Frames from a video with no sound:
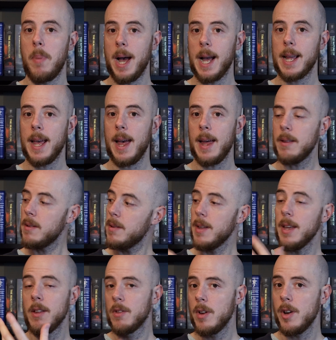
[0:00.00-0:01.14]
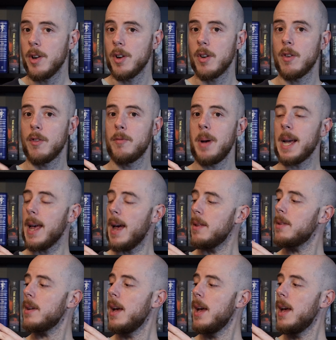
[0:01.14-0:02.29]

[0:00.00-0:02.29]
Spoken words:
Bag End, the interior of Bag End,